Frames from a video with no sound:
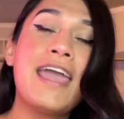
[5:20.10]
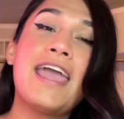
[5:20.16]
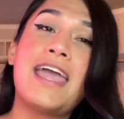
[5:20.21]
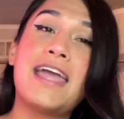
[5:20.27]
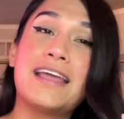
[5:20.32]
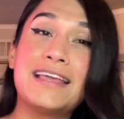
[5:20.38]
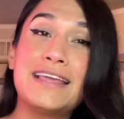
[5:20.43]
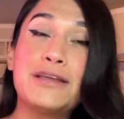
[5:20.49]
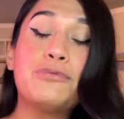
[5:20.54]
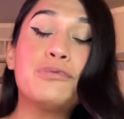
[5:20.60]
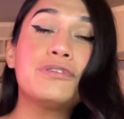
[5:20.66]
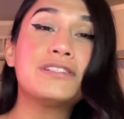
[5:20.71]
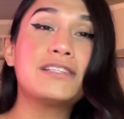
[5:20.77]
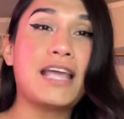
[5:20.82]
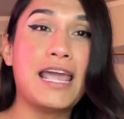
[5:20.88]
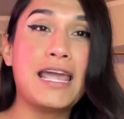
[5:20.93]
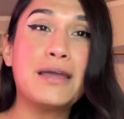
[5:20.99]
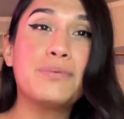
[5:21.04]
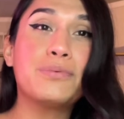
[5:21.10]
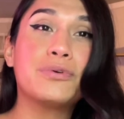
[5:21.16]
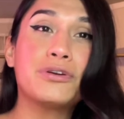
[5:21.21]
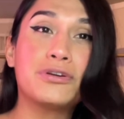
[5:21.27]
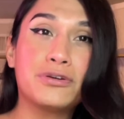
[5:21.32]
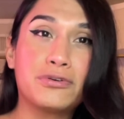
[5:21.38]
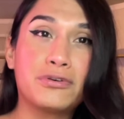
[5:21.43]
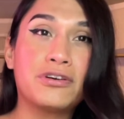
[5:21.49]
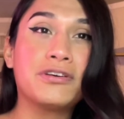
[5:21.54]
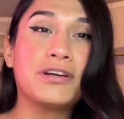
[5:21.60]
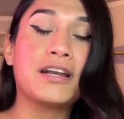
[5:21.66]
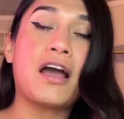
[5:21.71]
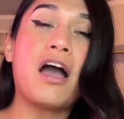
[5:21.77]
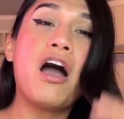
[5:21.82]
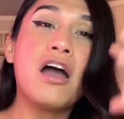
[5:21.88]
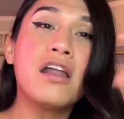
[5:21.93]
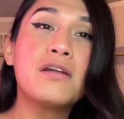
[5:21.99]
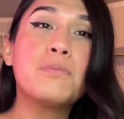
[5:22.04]
and he was able to grow it
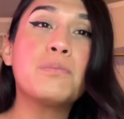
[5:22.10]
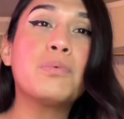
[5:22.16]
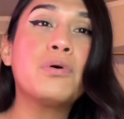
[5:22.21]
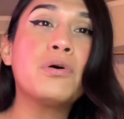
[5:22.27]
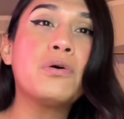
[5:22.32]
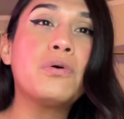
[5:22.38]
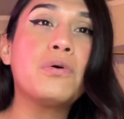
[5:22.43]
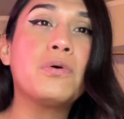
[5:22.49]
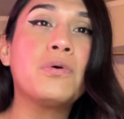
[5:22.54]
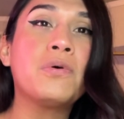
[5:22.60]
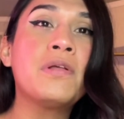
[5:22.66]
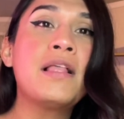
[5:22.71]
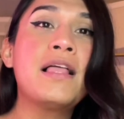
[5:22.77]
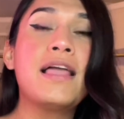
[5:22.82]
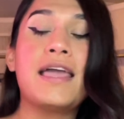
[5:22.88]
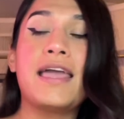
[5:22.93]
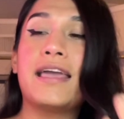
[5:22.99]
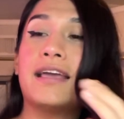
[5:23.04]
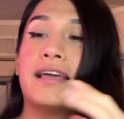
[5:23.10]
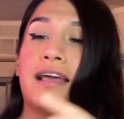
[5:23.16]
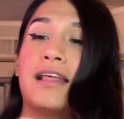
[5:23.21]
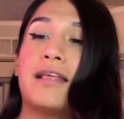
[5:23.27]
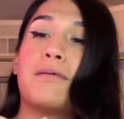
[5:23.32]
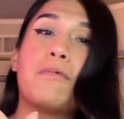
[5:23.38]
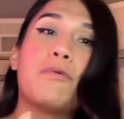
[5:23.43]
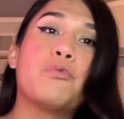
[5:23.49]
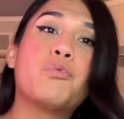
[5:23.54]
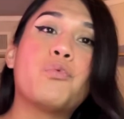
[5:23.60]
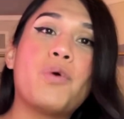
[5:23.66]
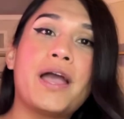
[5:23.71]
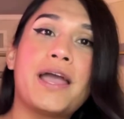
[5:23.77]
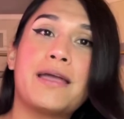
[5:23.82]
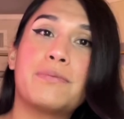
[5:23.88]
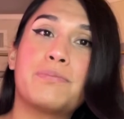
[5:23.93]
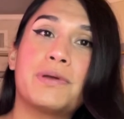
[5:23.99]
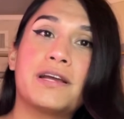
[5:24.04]
on a pole and get
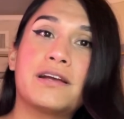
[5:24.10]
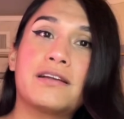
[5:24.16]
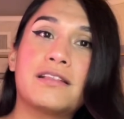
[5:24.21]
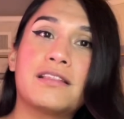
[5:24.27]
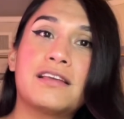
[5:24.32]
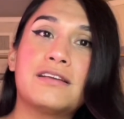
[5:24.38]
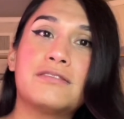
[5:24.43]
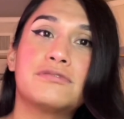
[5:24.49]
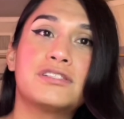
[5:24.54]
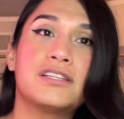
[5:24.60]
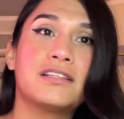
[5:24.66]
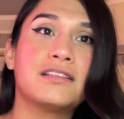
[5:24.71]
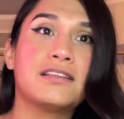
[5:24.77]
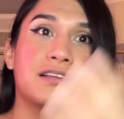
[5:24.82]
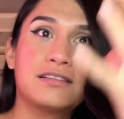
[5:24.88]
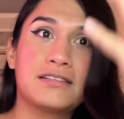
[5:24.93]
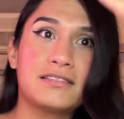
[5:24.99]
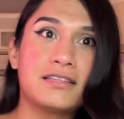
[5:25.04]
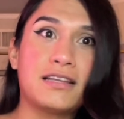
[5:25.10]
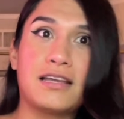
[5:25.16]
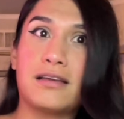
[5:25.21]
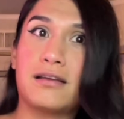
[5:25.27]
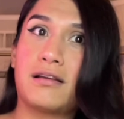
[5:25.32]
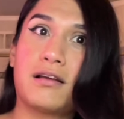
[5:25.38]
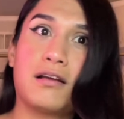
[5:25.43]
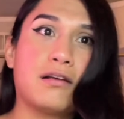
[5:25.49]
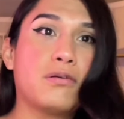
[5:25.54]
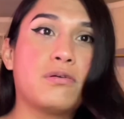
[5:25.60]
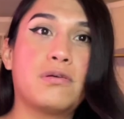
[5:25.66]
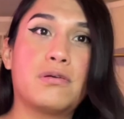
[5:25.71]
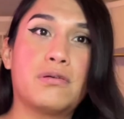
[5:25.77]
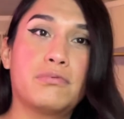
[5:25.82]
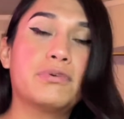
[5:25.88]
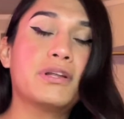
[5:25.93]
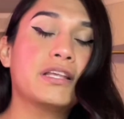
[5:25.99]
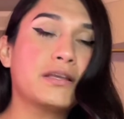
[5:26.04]
way bigger leaves than this, like
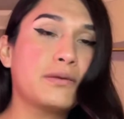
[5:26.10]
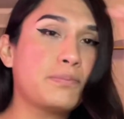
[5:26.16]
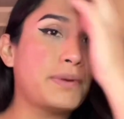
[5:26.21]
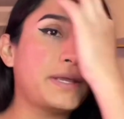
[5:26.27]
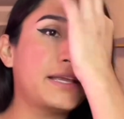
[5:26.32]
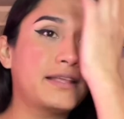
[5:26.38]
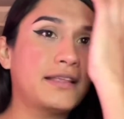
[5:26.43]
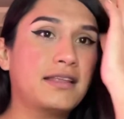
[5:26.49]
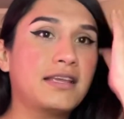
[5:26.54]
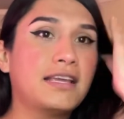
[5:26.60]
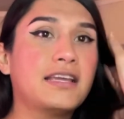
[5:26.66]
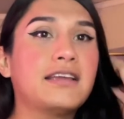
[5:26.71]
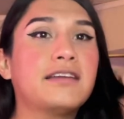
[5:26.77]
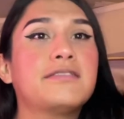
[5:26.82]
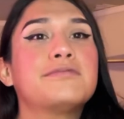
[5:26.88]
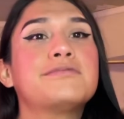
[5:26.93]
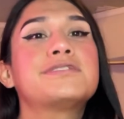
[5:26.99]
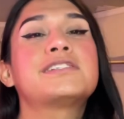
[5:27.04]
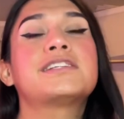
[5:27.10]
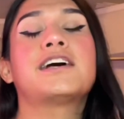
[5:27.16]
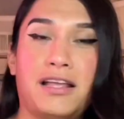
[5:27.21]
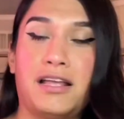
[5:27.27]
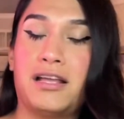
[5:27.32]
really big leaves.